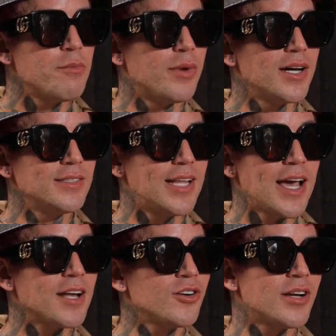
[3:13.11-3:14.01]
But they
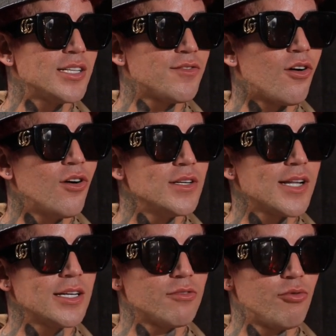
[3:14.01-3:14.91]
had gone as far as
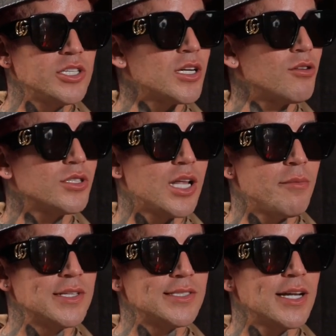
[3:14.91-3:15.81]
like reaching out to
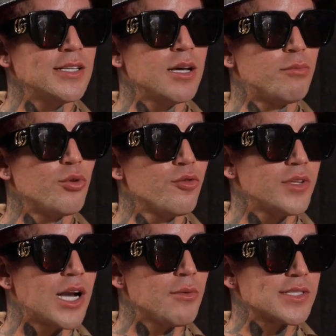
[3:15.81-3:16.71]
them and sending them
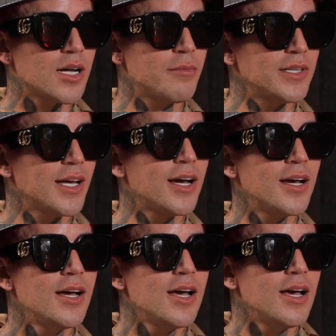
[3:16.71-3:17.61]
proof that I was coming there.